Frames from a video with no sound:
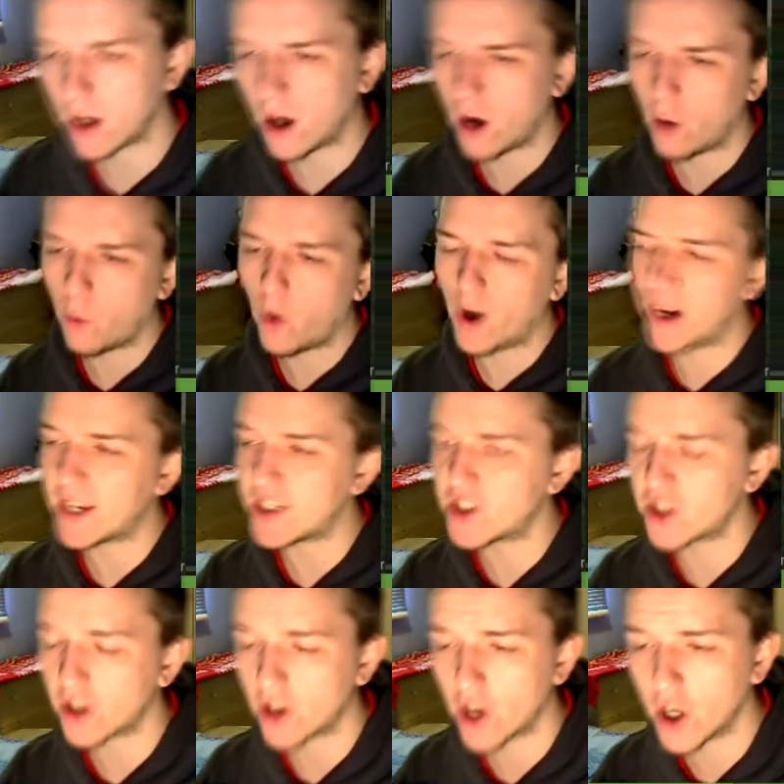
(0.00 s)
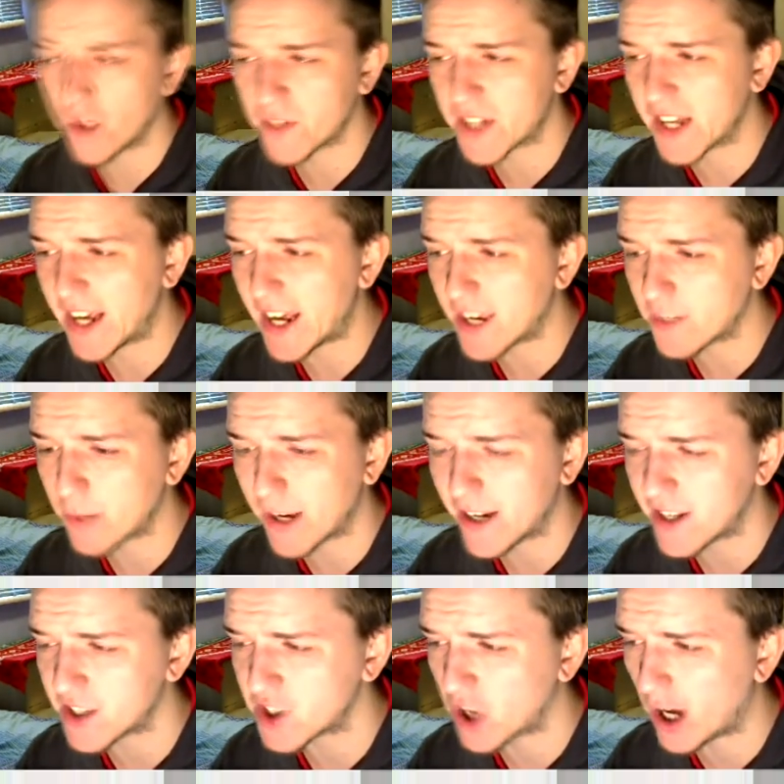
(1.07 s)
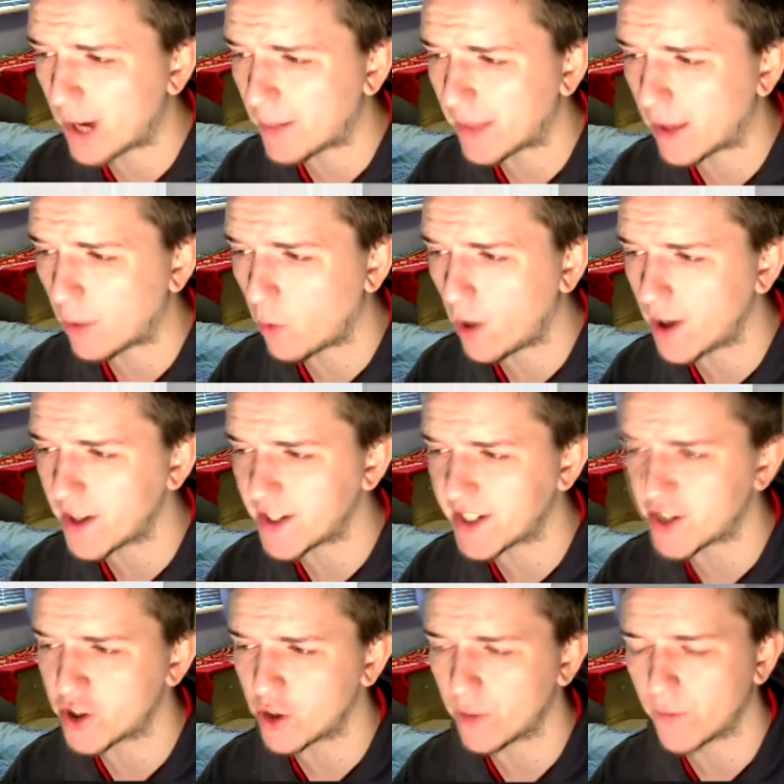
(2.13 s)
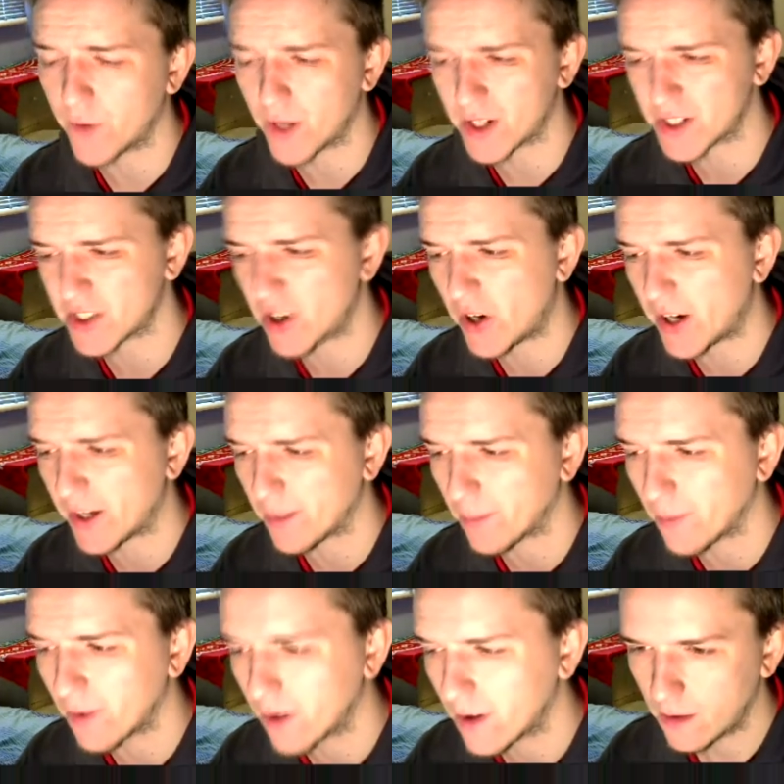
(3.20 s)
Oh, why? He could have he had plenty of time there. Why did he shoot first time?